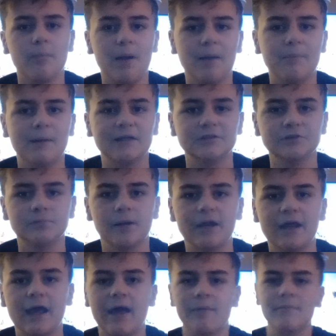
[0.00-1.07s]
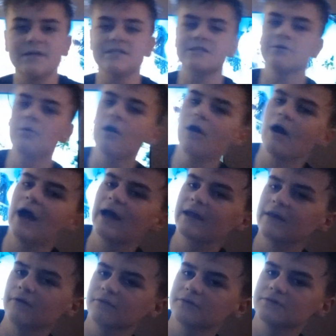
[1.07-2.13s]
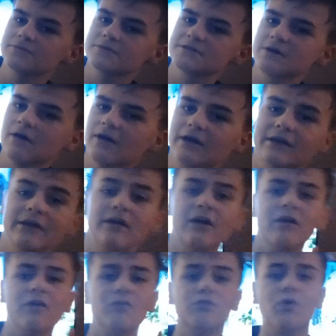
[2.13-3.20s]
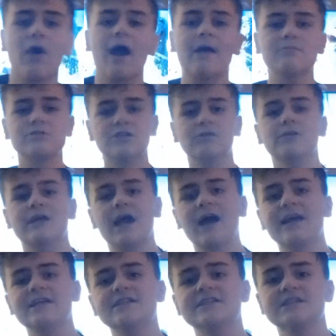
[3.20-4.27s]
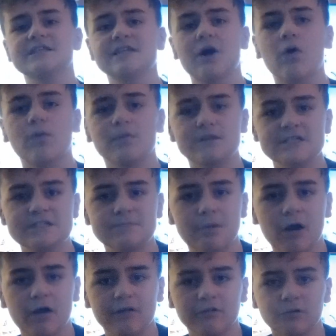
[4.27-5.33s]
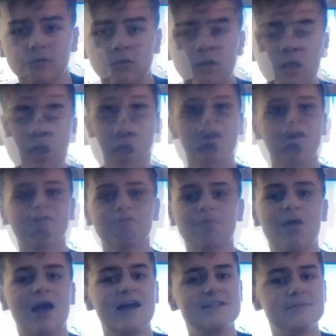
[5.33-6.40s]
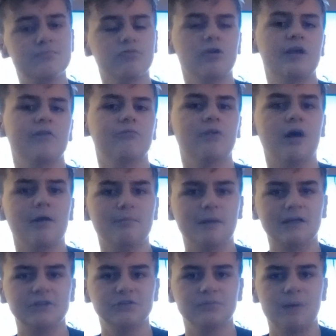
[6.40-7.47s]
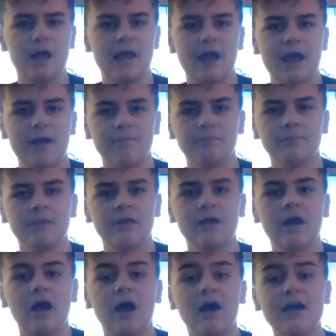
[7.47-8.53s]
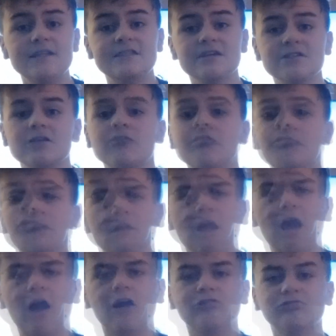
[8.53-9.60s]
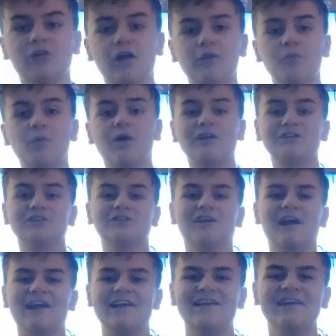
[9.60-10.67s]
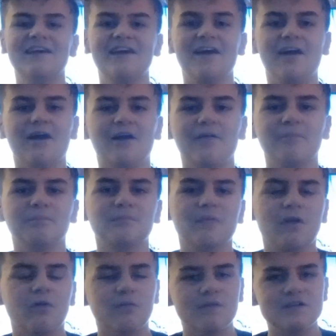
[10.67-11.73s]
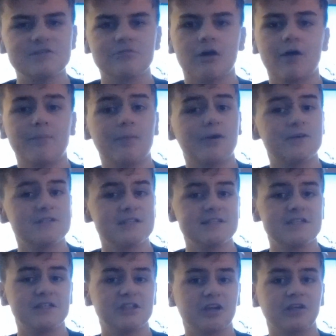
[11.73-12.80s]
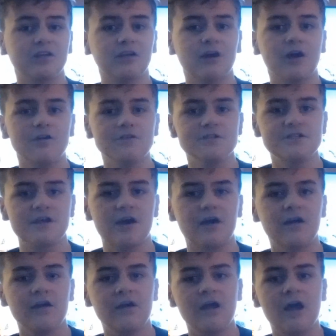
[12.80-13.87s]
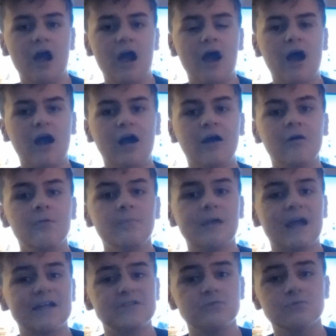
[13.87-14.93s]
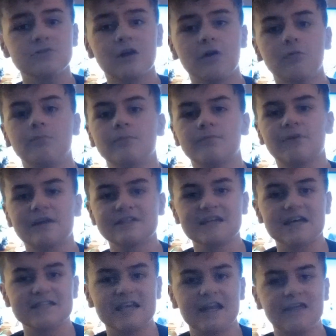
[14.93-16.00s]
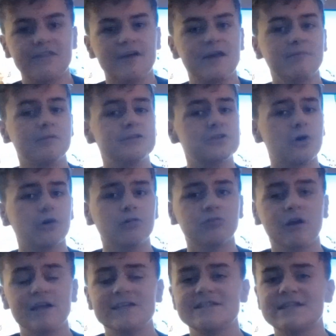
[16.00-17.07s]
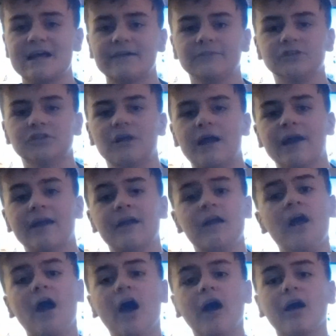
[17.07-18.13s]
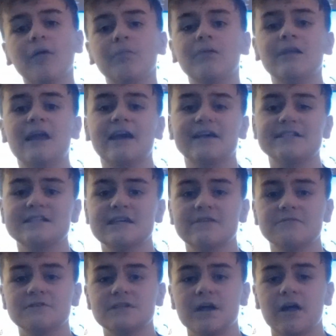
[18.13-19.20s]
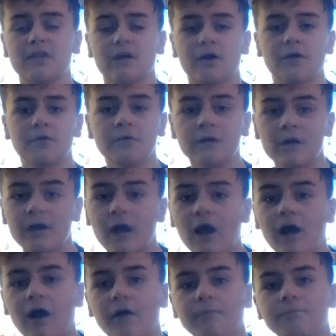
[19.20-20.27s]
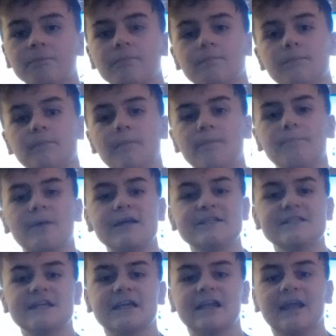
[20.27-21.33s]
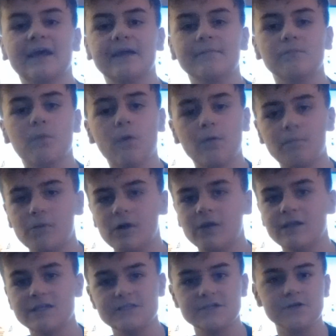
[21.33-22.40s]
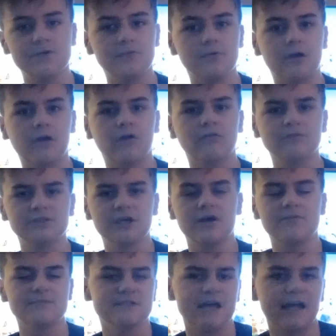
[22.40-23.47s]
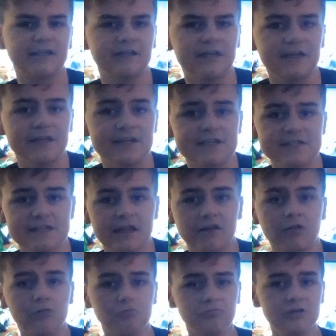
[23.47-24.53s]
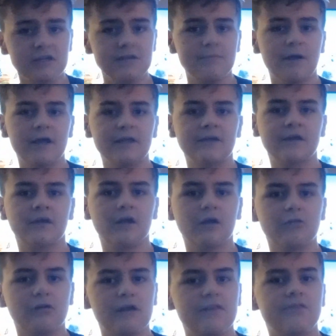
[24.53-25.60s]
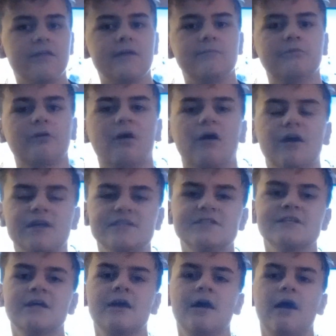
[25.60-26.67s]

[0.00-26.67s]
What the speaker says: about Mandrill Mayhem is you are hanging on your side for absolutely ages on this spiral. Apart from that, it's a brilliant ride, Mandrill Mayhem. It does only run one train on this ride because it's a shuttle coaster. But yeah, it's also fantastically themed. It's got a great soundtrack. A couple of negatives though. Basically, what Merlin do a lot of the time, sadly, is they'll really make great themed rides,